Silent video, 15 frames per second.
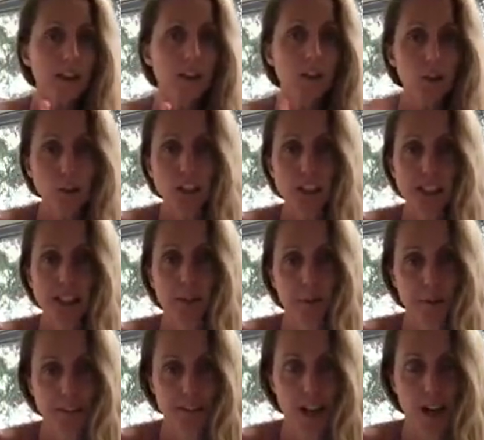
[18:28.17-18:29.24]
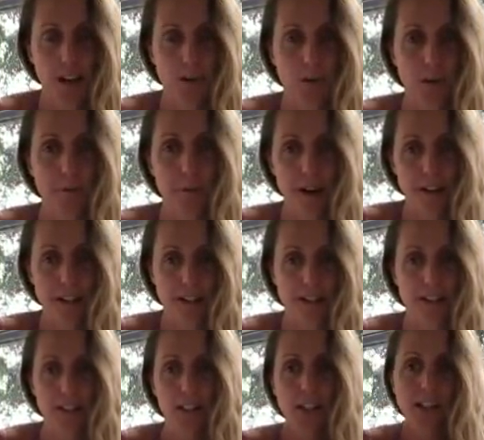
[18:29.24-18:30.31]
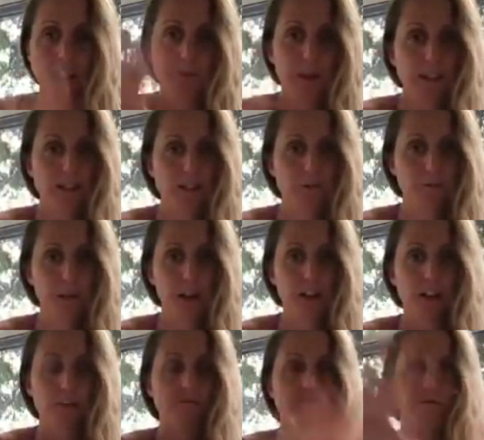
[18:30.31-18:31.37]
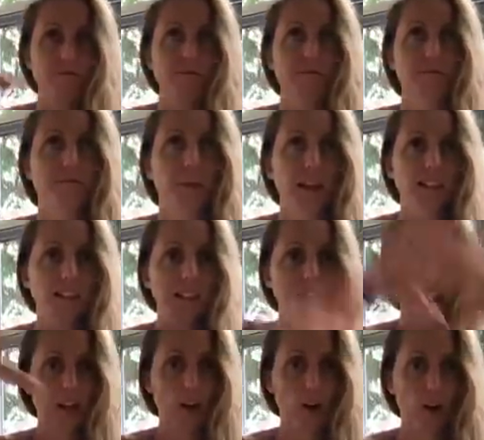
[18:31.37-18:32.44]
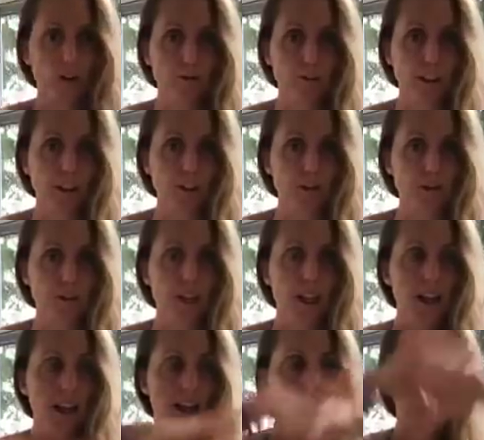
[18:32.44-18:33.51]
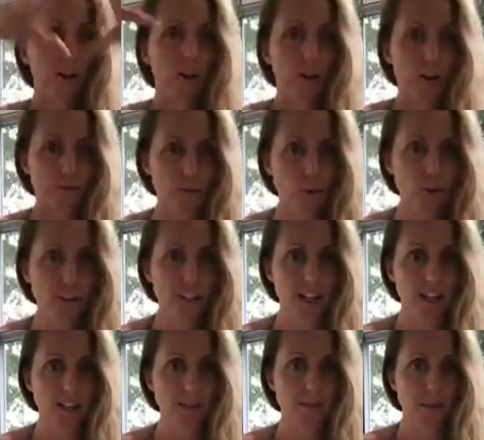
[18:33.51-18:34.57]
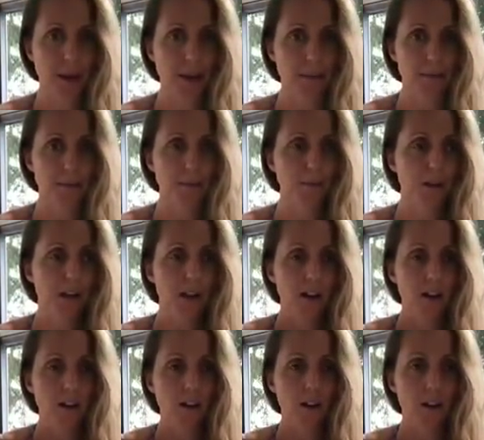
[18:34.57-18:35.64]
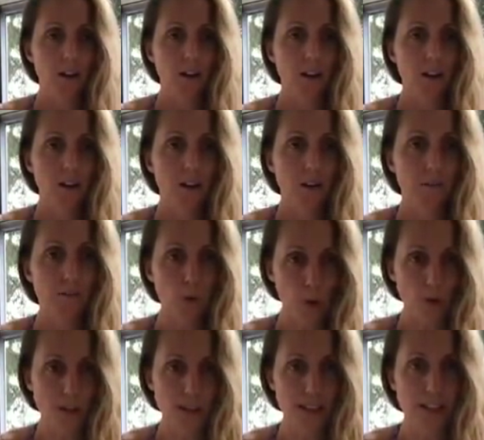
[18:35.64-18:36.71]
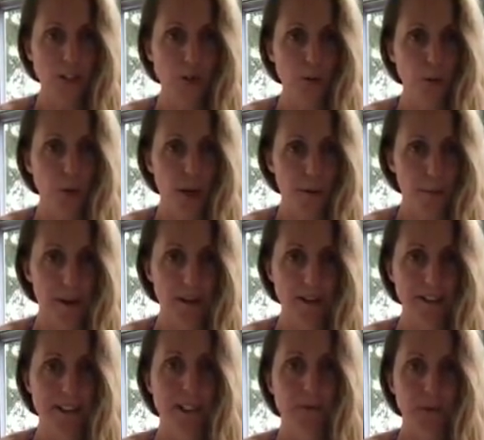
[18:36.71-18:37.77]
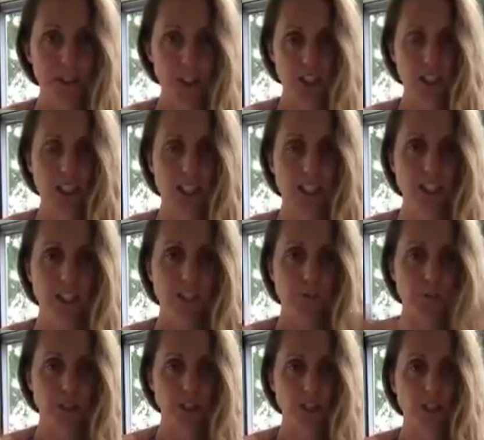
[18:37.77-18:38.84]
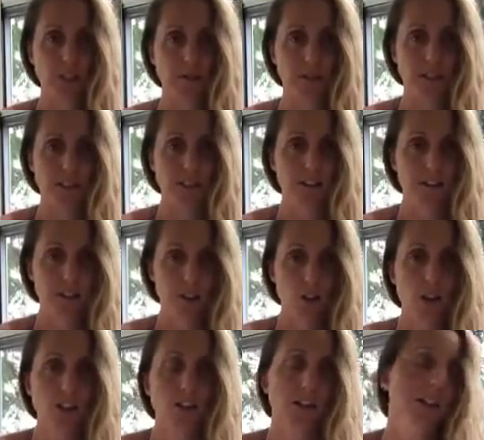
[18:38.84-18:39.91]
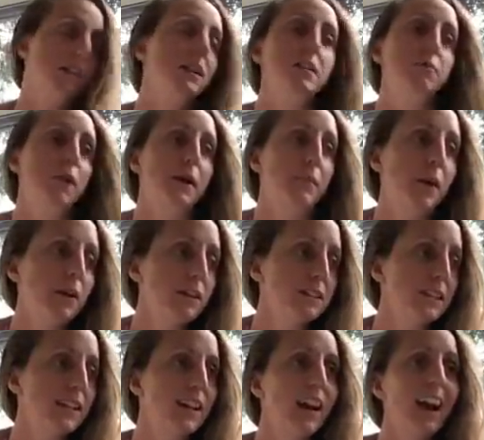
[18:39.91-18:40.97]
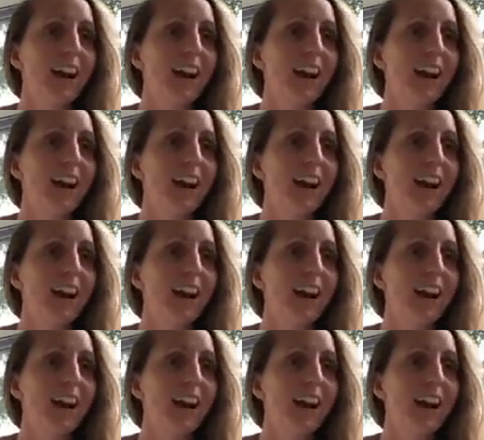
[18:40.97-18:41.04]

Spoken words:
Huge example is that when Marion speaks on basically her field and her vortex of people mostly do aware parenting, which she teaches, which she is an instructor in aware parenting.